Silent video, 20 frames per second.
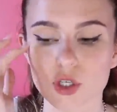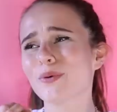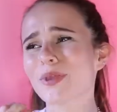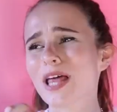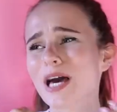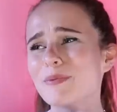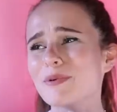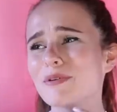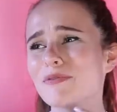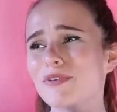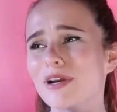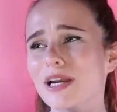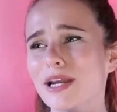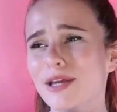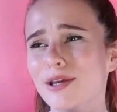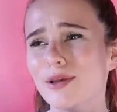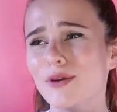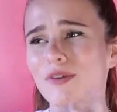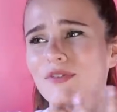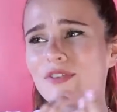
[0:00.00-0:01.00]
Well, that'd be really
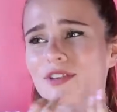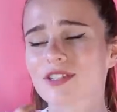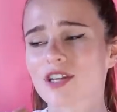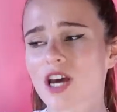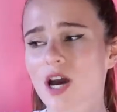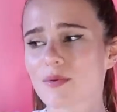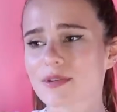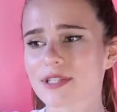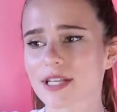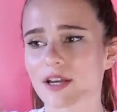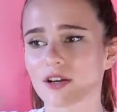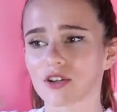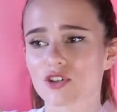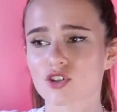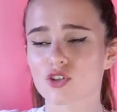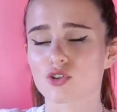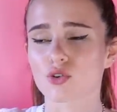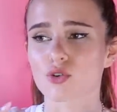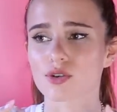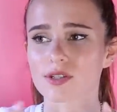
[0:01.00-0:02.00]
cute if the skirt was like a
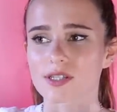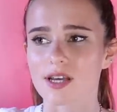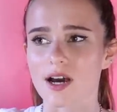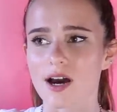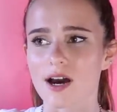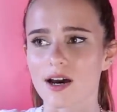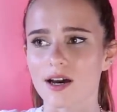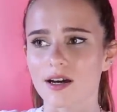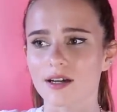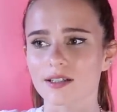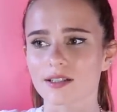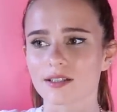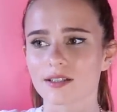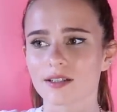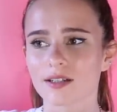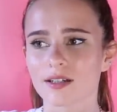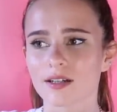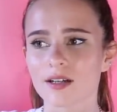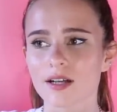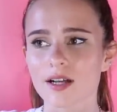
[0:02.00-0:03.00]
short skirt,
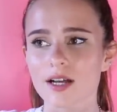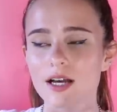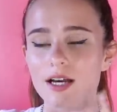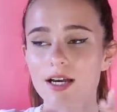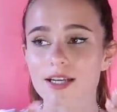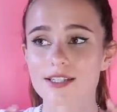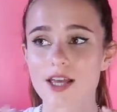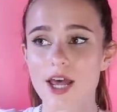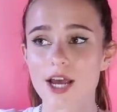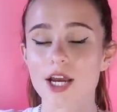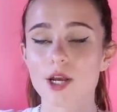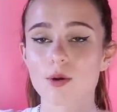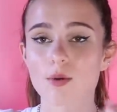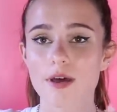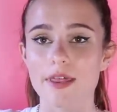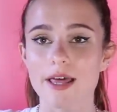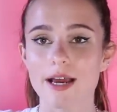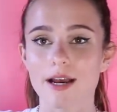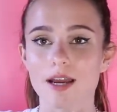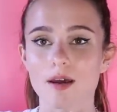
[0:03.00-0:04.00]
because I could
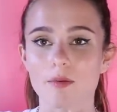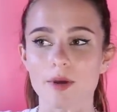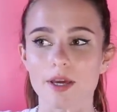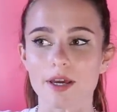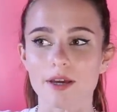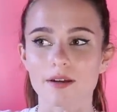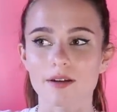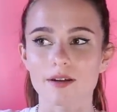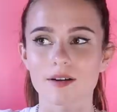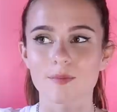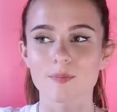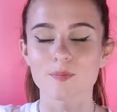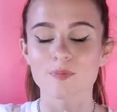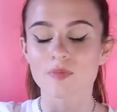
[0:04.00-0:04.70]
wear that clubbing.